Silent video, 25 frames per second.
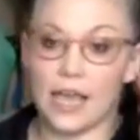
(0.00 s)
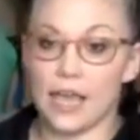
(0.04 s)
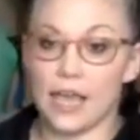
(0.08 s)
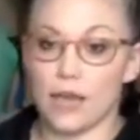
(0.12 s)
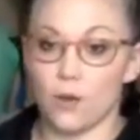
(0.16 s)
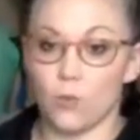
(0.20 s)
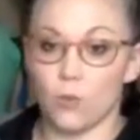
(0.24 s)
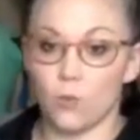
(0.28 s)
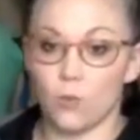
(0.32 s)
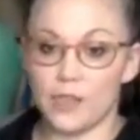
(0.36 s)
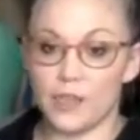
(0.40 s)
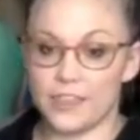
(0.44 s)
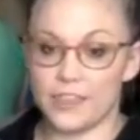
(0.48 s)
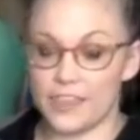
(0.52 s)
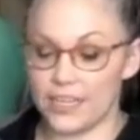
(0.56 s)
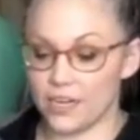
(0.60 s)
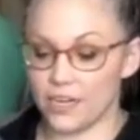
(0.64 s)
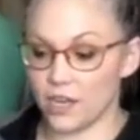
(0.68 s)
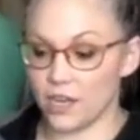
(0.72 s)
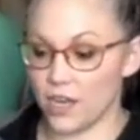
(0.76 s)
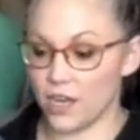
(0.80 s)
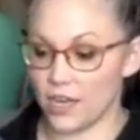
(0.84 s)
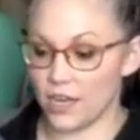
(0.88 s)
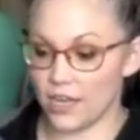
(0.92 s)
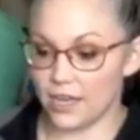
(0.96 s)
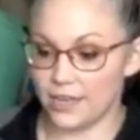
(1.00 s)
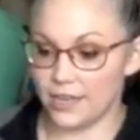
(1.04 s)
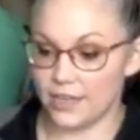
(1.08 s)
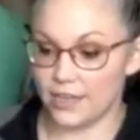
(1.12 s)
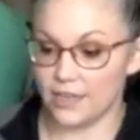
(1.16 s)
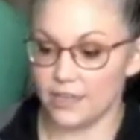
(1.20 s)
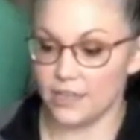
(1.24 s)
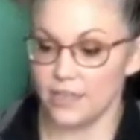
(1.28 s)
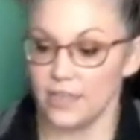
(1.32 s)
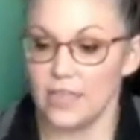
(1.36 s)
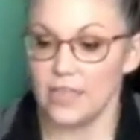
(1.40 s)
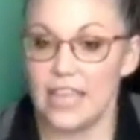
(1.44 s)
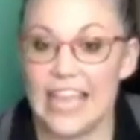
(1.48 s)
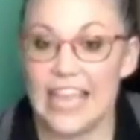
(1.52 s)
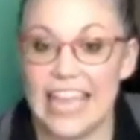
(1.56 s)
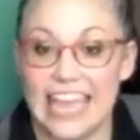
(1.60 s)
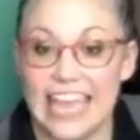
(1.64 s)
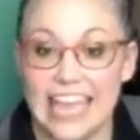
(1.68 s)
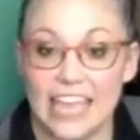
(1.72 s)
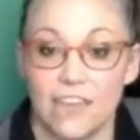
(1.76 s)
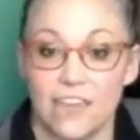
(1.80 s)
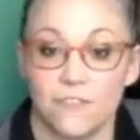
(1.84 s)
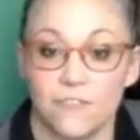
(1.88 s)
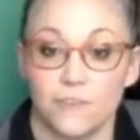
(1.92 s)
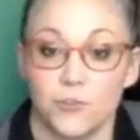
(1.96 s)
with it on.
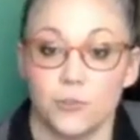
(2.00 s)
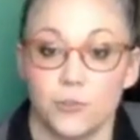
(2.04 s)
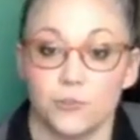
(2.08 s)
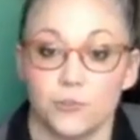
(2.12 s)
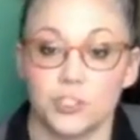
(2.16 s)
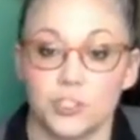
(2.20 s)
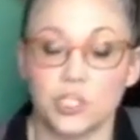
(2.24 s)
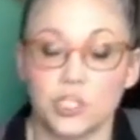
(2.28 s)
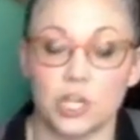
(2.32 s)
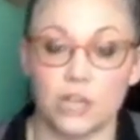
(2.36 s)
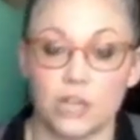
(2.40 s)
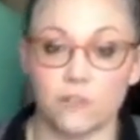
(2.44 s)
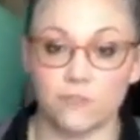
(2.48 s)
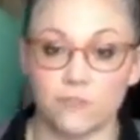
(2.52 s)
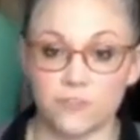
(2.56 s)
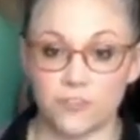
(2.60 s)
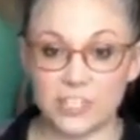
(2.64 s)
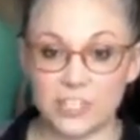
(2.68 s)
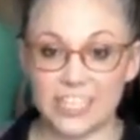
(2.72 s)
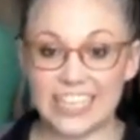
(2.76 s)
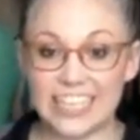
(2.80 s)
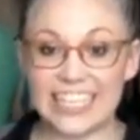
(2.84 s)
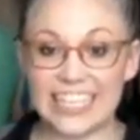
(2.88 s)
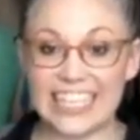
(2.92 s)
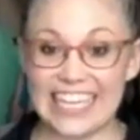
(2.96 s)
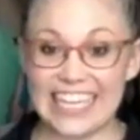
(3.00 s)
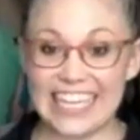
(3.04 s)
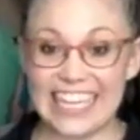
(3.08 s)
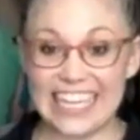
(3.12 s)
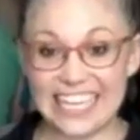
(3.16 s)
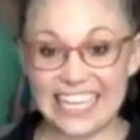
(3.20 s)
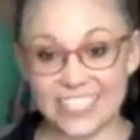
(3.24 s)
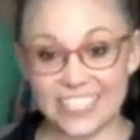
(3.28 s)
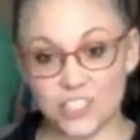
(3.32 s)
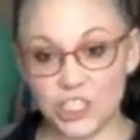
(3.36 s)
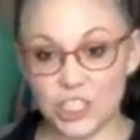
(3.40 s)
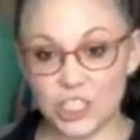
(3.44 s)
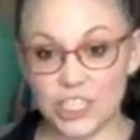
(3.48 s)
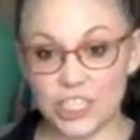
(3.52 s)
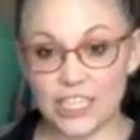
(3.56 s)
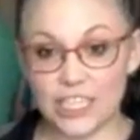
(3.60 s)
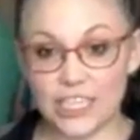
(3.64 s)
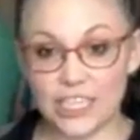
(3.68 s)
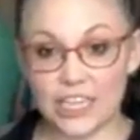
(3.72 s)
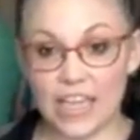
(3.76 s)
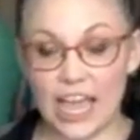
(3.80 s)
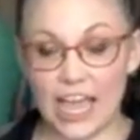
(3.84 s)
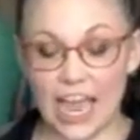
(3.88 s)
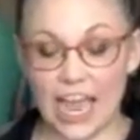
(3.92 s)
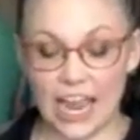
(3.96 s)
If you start feeling itchy
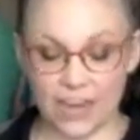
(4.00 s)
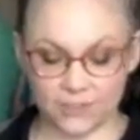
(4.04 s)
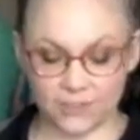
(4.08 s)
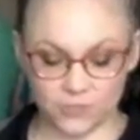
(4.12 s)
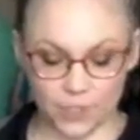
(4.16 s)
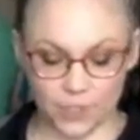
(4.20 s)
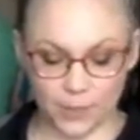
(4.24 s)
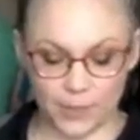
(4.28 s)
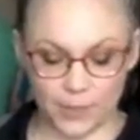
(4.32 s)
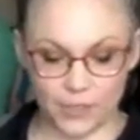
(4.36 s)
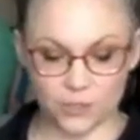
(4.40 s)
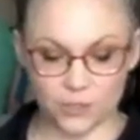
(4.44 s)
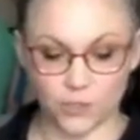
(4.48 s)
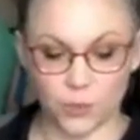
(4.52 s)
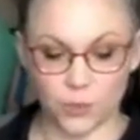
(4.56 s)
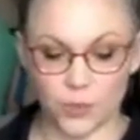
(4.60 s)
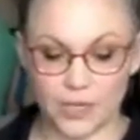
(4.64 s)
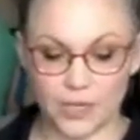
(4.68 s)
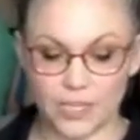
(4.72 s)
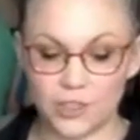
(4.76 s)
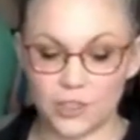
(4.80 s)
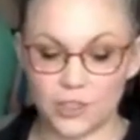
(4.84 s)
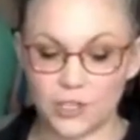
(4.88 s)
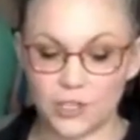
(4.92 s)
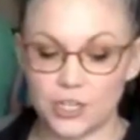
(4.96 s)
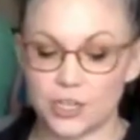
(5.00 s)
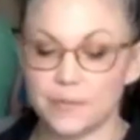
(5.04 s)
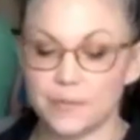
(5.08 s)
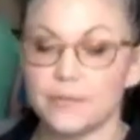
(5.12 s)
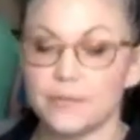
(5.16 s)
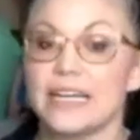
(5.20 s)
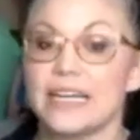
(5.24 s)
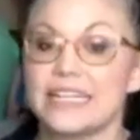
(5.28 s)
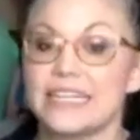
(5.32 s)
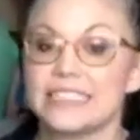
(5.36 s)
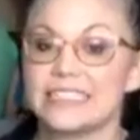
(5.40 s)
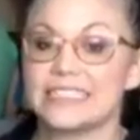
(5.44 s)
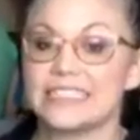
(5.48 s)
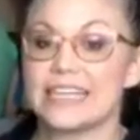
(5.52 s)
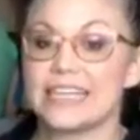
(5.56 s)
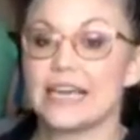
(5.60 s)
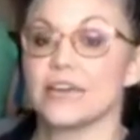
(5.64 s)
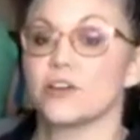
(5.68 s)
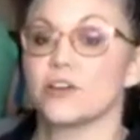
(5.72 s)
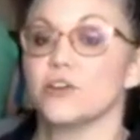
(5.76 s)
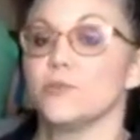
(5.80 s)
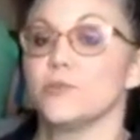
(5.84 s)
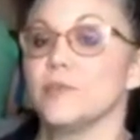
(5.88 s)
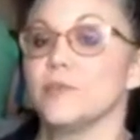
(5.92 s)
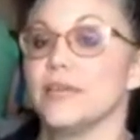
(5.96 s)
after about 20, 30 minutes, that
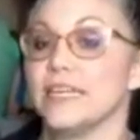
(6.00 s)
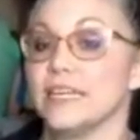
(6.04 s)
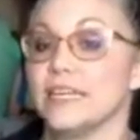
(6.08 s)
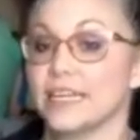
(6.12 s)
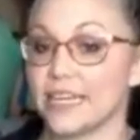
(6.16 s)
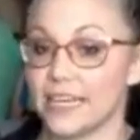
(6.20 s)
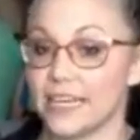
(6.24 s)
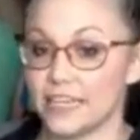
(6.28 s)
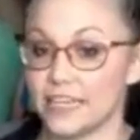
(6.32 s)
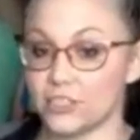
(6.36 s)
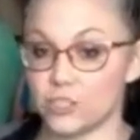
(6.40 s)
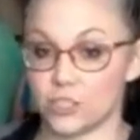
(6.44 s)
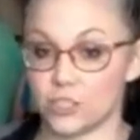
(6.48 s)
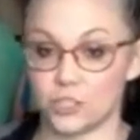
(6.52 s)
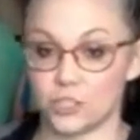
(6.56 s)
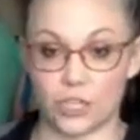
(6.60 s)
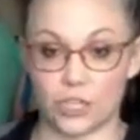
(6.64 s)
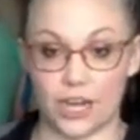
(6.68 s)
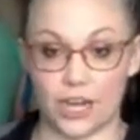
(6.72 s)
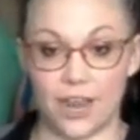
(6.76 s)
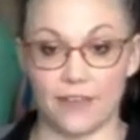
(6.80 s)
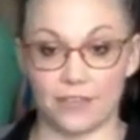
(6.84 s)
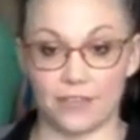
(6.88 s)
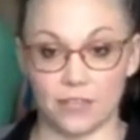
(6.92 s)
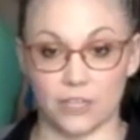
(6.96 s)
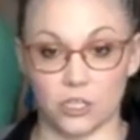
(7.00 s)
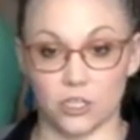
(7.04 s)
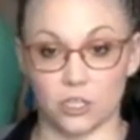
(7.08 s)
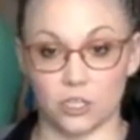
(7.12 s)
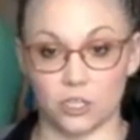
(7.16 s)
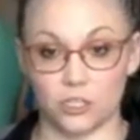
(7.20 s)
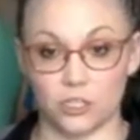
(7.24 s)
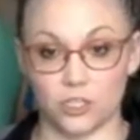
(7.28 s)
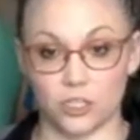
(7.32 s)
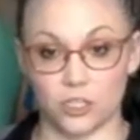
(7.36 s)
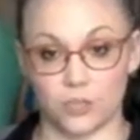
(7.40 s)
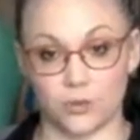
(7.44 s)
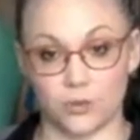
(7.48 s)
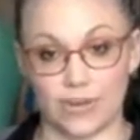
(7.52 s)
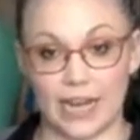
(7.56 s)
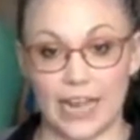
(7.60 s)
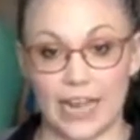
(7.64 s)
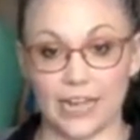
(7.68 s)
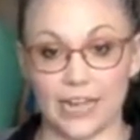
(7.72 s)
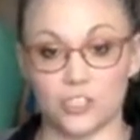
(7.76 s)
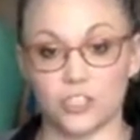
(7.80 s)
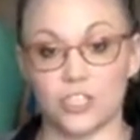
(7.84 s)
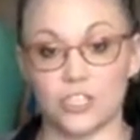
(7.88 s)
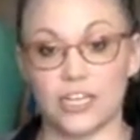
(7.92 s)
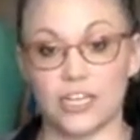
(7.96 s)
could be indications you're having an allergic
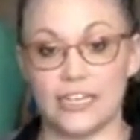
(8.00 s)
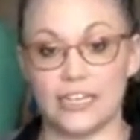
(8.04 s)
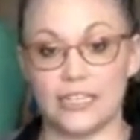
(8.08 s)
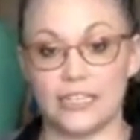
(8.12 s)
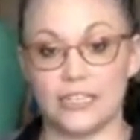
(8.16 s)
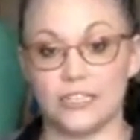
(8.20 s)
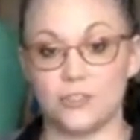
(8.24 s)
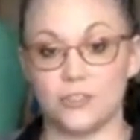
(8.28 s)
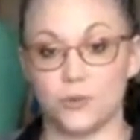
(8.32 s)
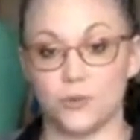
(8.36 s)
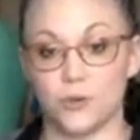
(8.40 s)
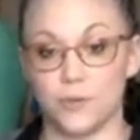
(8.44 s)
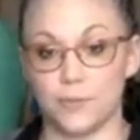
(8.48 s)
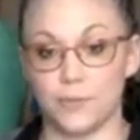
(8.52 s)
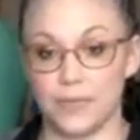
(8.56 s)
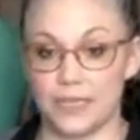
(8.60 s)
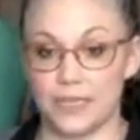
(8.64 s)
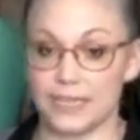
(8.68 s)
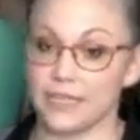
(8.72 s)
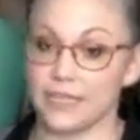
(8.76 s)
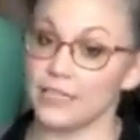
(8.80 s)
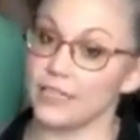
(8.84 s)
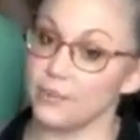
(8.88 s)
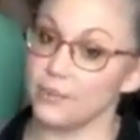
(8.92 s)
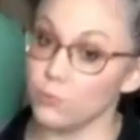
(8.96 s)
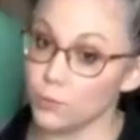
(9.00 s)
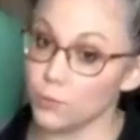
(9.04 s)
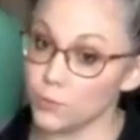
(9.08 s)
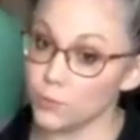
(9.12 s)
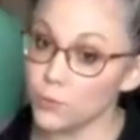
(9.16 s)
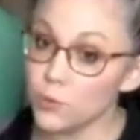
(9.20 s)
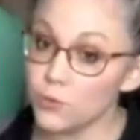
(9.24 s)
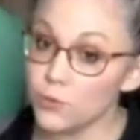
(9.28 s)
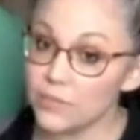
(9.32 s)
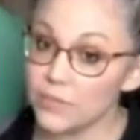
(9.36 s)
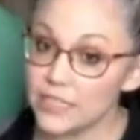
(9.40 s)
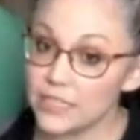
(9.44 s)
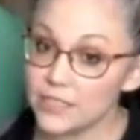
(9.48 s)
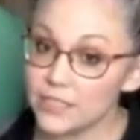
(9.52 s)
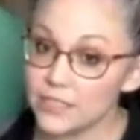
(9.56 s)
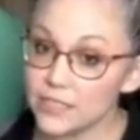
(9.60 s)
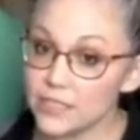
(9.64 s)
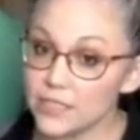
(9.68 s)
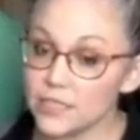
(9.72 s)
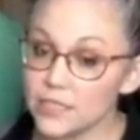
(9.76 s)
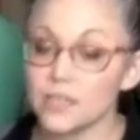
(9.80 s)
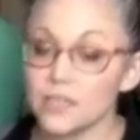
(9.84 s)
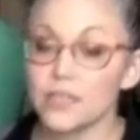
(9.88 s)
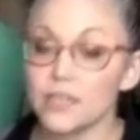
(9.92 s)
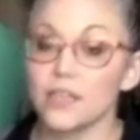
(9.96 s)
reaction and need to immediately remove it.
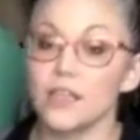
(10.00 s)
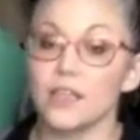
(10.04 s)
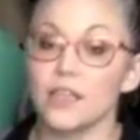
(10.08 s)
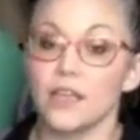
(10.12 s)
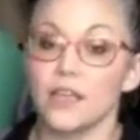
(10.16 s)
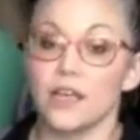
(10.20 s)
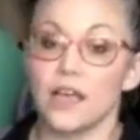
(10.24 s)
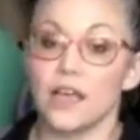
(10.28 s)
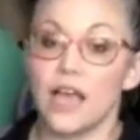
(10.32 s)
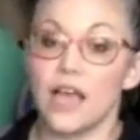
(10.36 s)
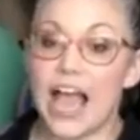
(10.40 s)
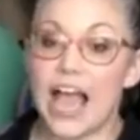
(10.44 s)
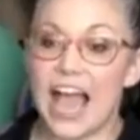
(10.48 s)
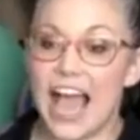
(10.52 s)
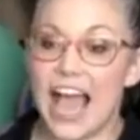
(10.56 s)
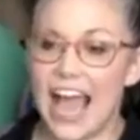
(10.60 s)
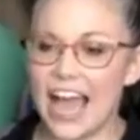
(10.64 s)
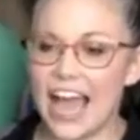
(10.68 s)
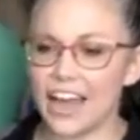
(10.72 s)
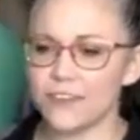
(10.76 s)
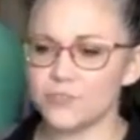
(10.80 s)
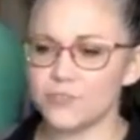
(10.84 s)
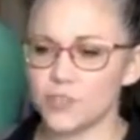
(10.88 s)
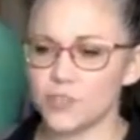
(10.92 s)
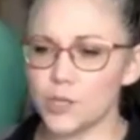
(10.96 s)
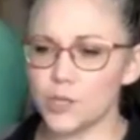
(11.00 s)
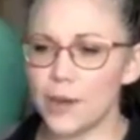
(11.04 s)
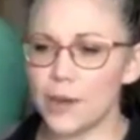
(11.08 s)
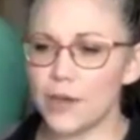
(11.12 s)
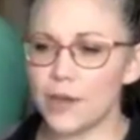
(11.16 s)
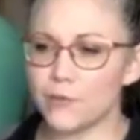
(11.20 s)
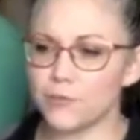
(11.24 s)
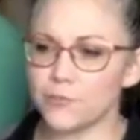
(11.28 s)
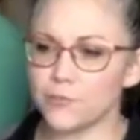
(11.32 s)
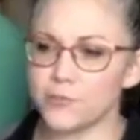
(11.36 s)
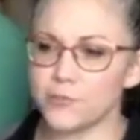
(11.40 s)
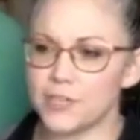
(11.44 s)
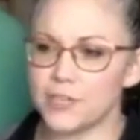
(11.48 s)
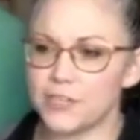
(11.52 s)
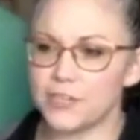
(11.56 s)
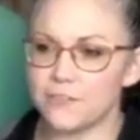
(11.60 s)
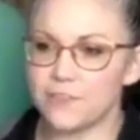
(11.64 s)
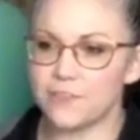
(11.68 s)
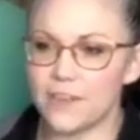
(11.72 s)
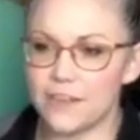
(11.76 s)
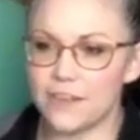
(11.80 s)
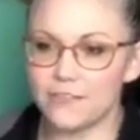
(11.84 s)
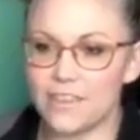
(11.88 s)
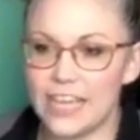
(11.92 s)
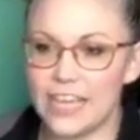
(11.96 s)
After about 3 to
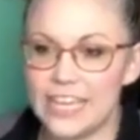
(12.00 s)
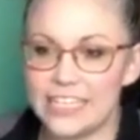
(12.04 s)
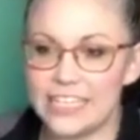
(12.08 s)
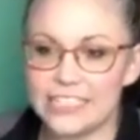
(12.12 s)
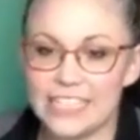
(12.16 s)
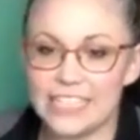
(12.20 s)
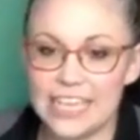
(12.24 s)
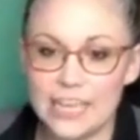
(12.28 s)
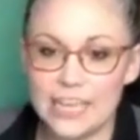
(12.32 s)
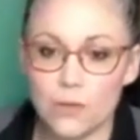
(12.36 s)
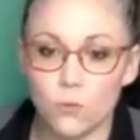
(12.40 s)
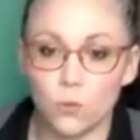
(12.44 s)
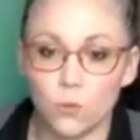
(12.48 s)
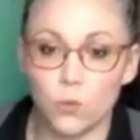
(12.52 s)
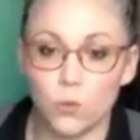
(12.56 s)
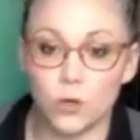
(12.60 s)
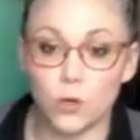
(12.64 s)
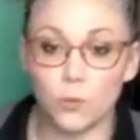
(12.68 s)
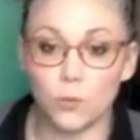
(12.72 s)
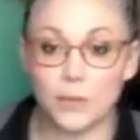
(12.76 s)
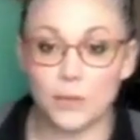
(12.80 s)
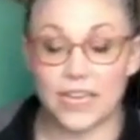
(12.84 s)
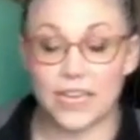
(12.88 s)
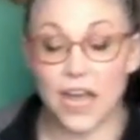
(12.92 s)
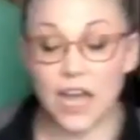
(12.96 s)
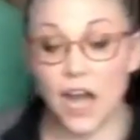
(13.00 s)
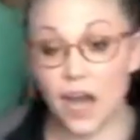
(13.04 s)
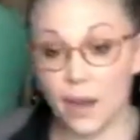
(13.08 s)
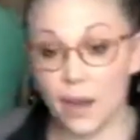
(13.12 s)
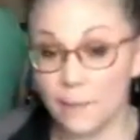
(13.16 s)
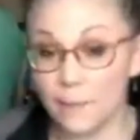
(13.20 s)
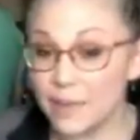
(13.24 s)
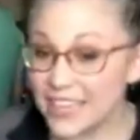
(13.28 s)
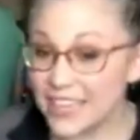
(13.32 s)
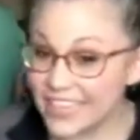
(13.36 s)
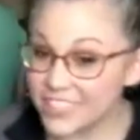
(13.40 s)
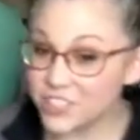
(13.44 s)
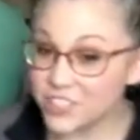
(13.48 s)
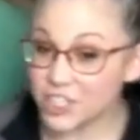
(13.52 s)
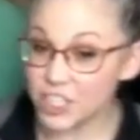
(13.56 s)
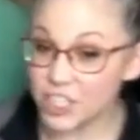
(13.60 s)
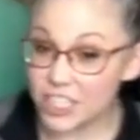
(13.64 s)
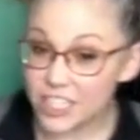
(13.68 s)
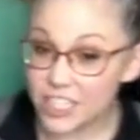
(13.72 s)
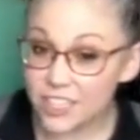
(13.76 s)
5 days, it will become itchy,